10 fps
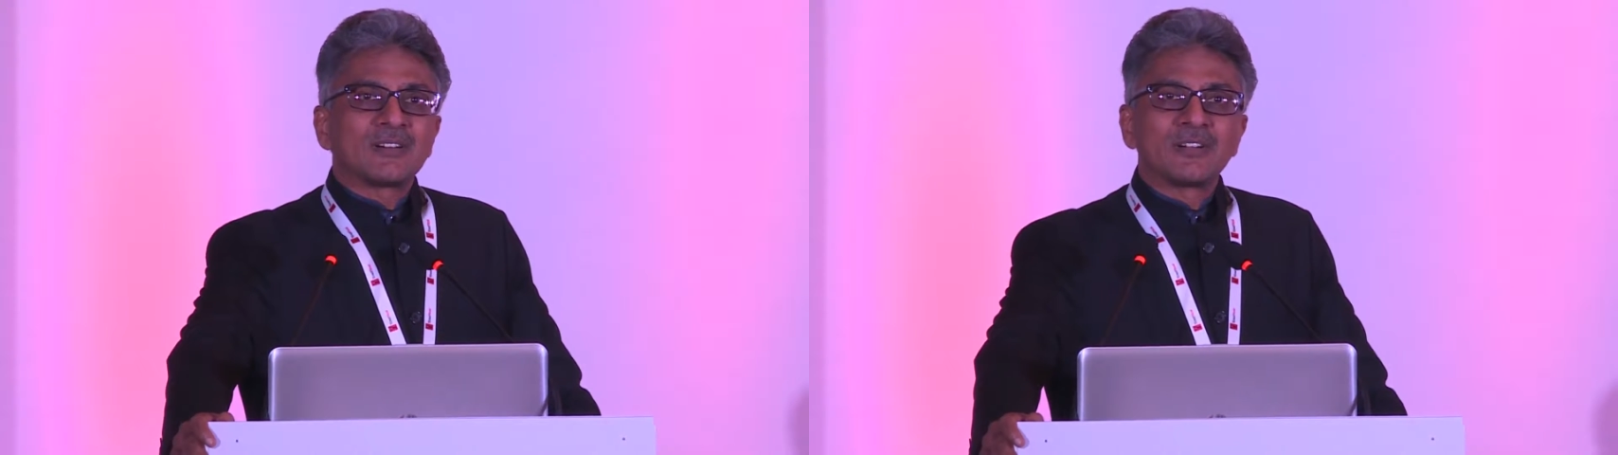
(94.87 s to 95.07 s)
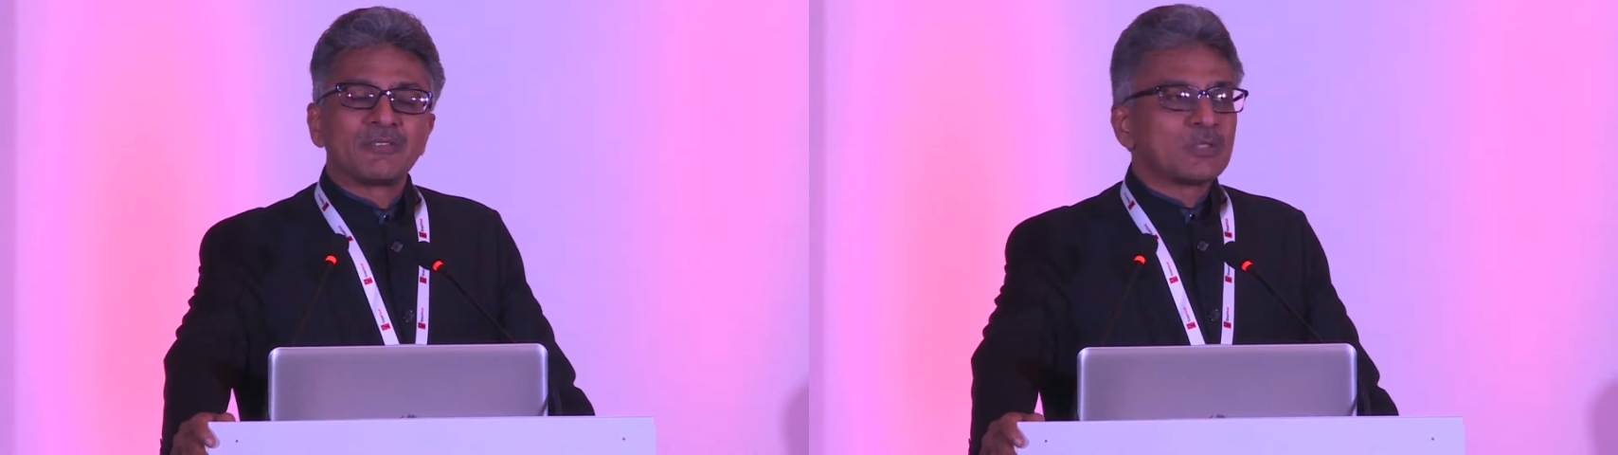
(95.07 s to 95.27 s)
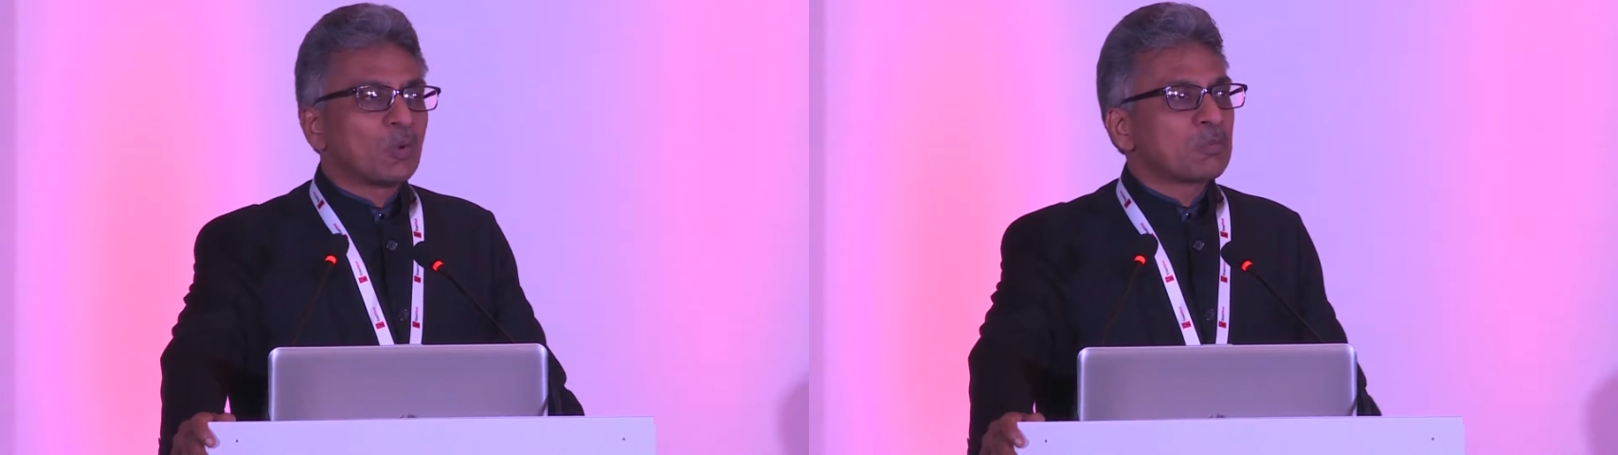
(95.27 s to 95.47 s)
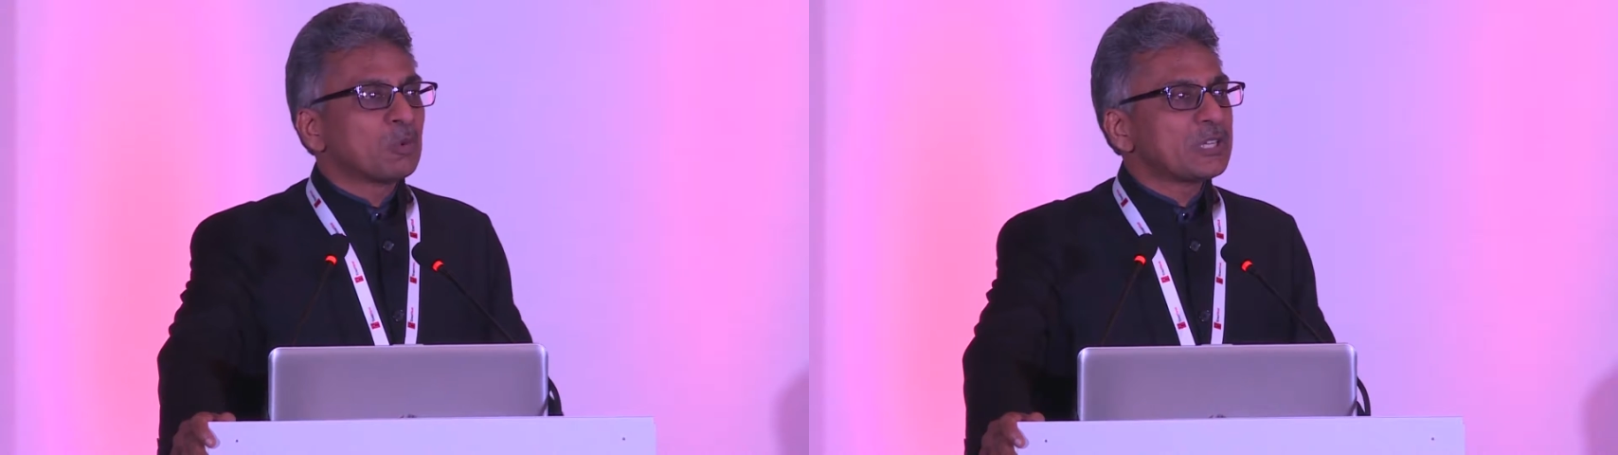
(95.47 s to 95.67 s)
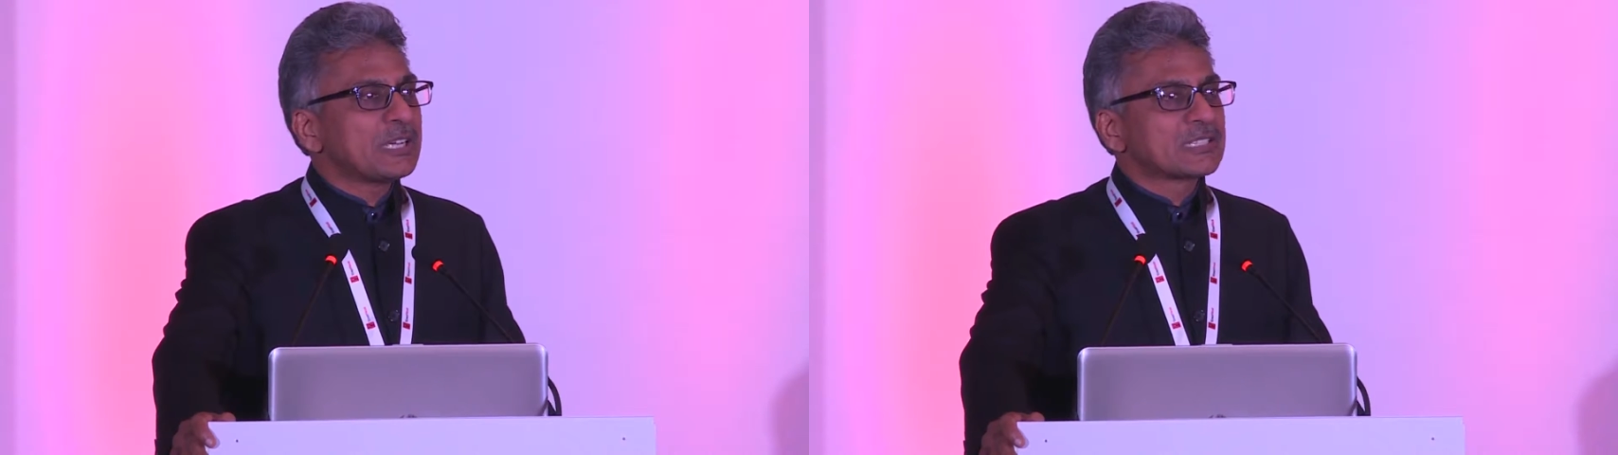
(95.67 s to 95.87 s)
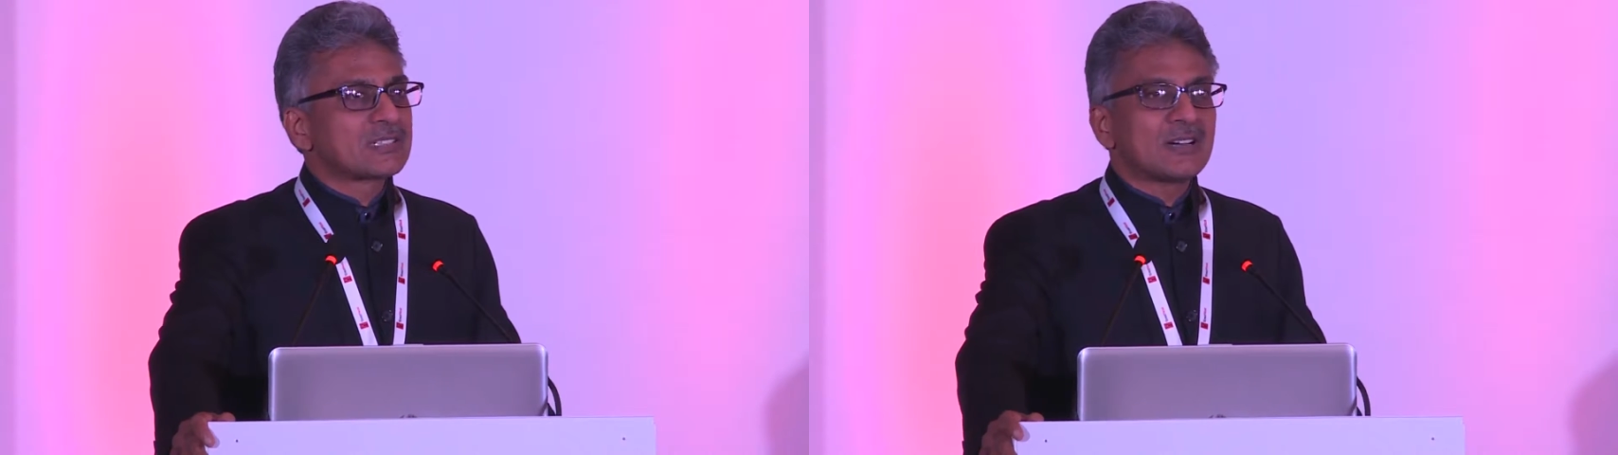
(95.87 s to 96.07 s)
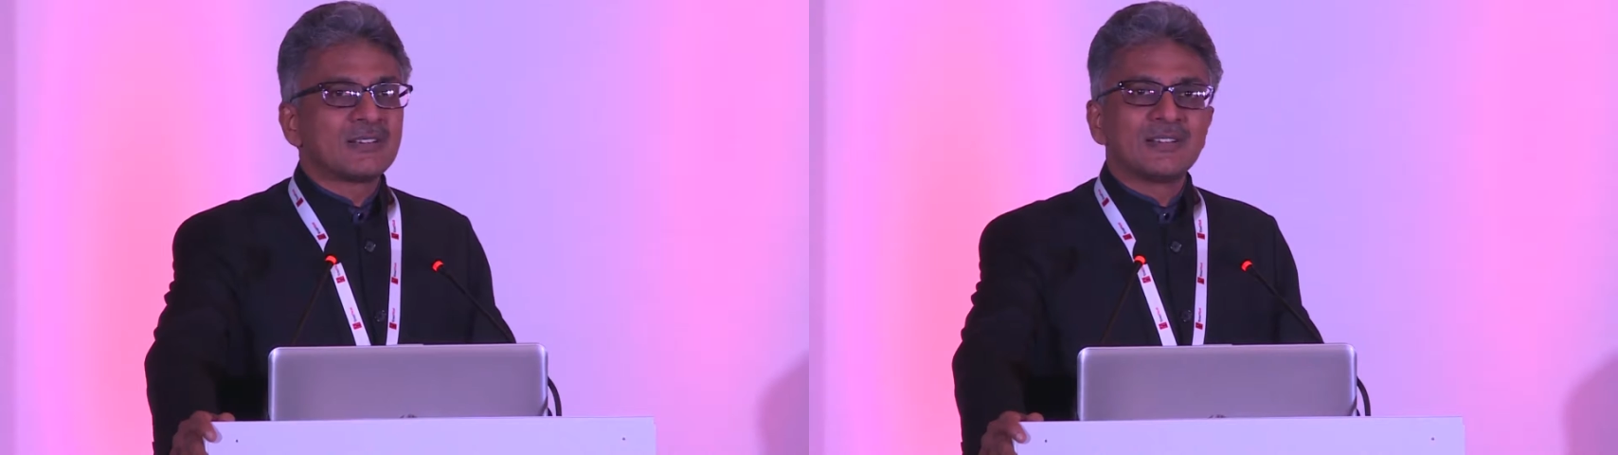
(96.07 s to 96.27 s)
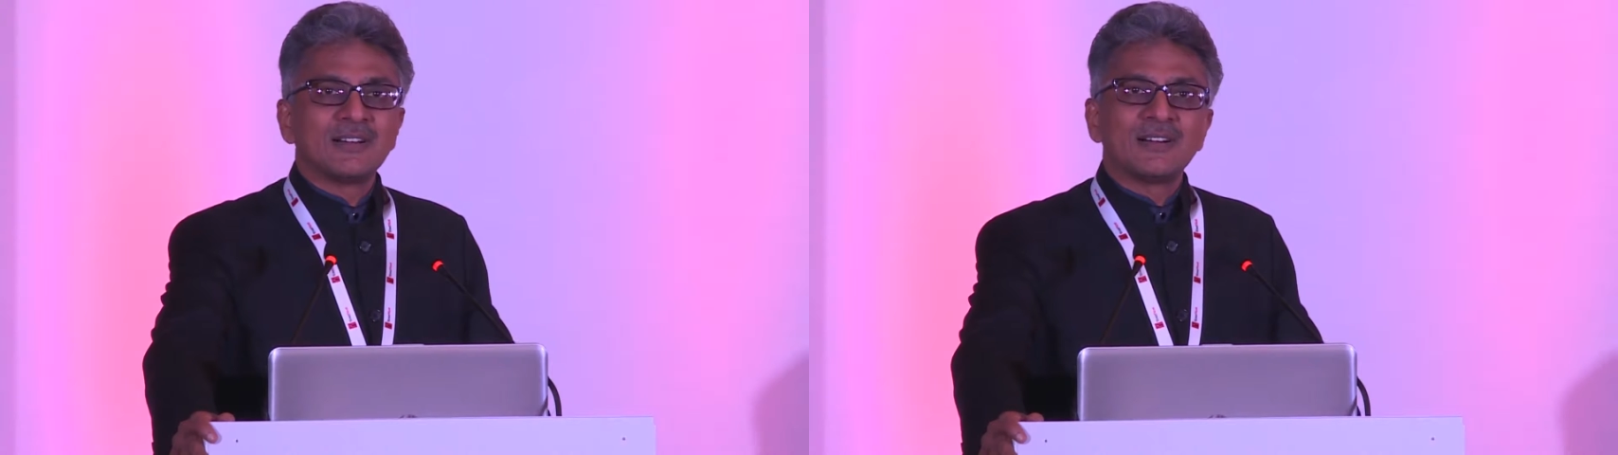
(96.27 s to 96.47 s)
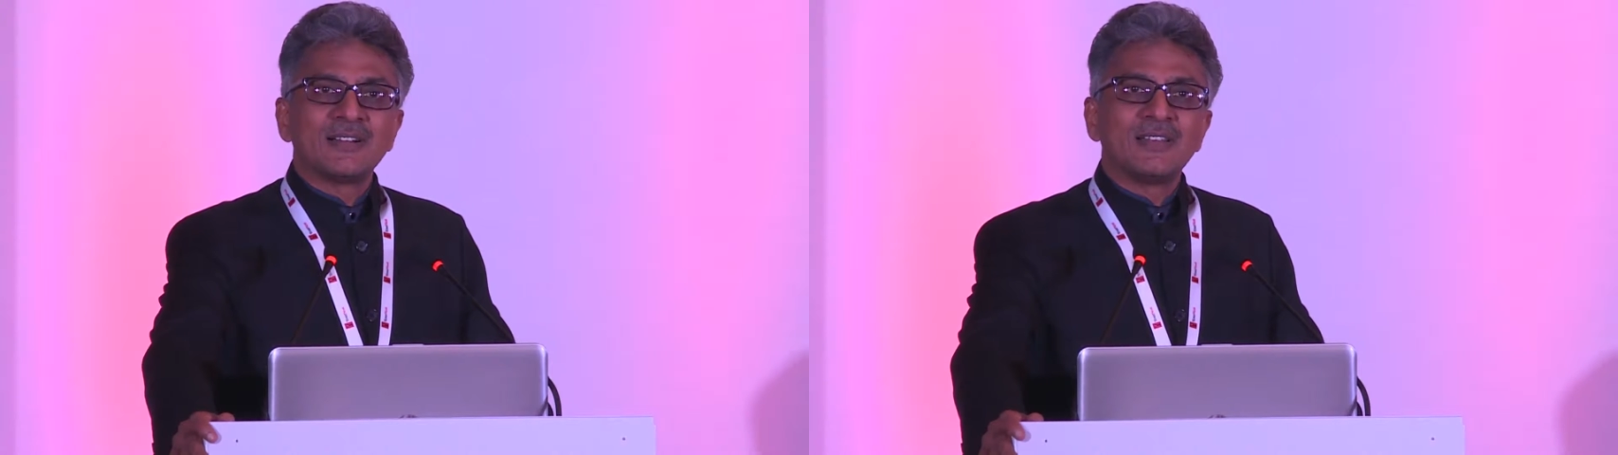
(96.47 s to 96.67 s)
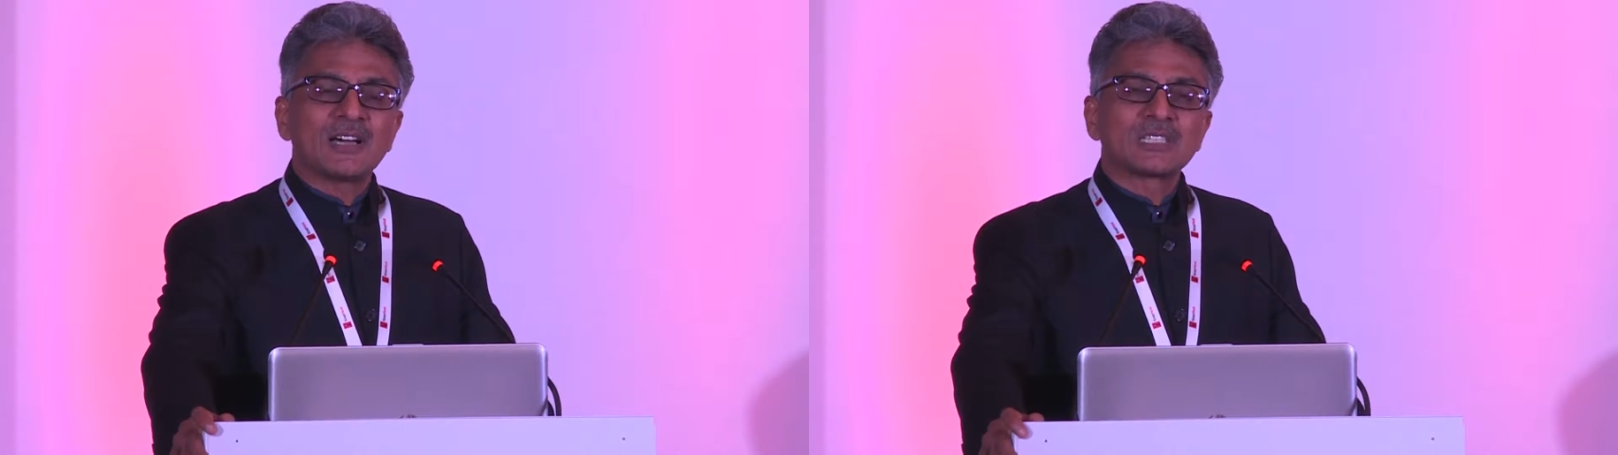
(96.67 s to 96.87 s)
with what Modi has done
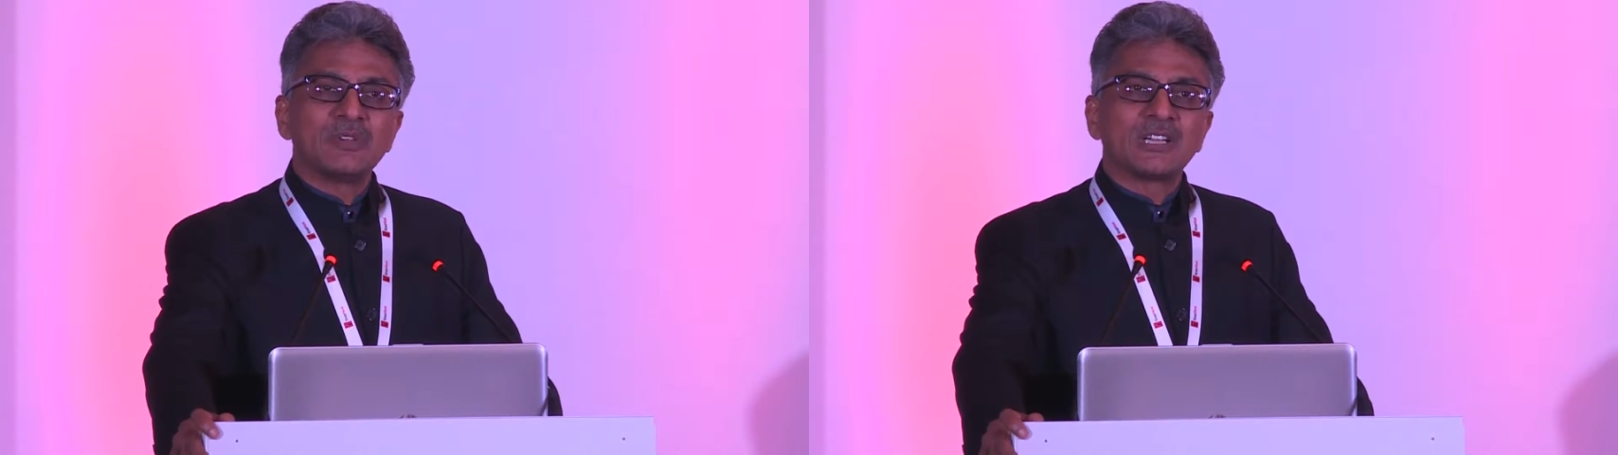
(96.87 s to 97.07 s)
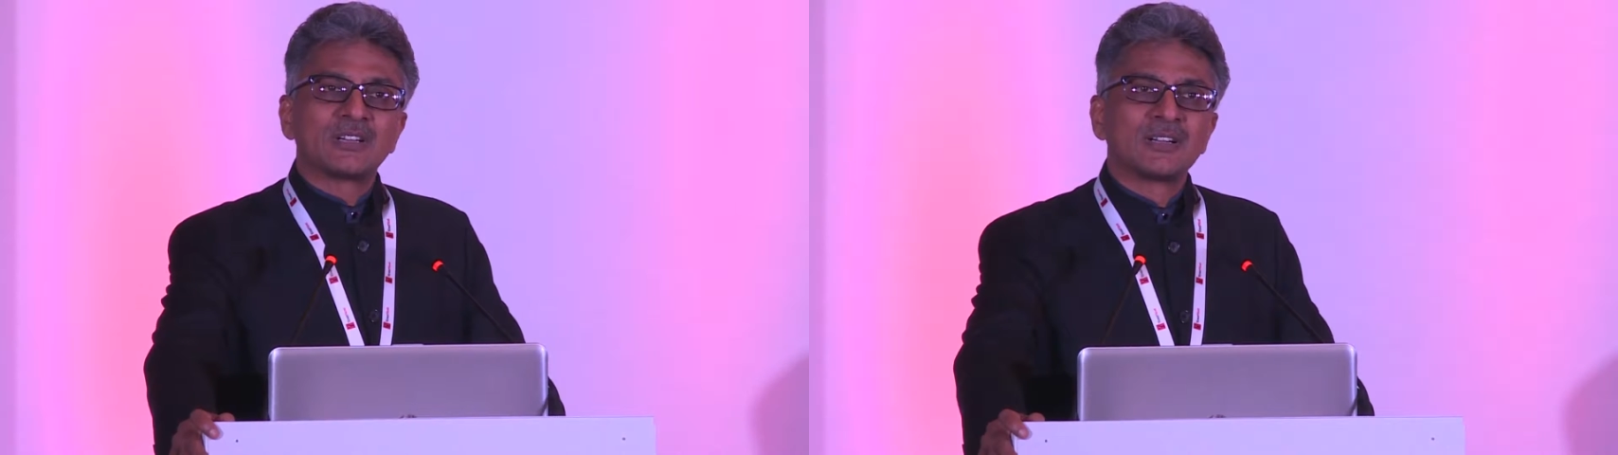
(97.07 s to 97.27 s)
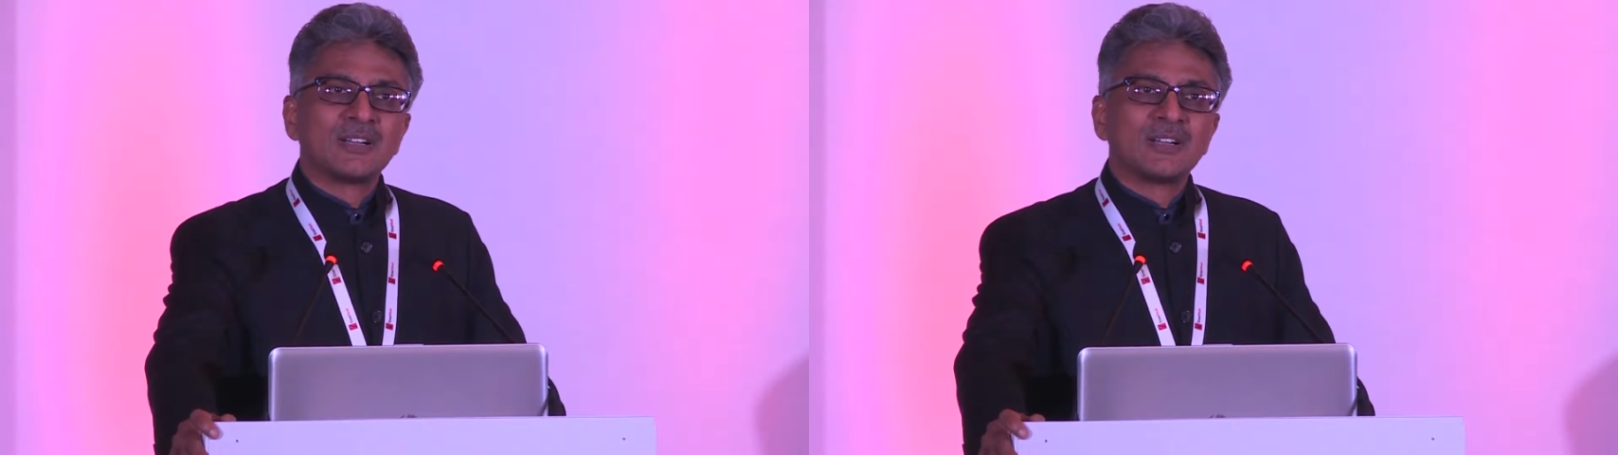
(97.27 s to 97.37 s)
last week,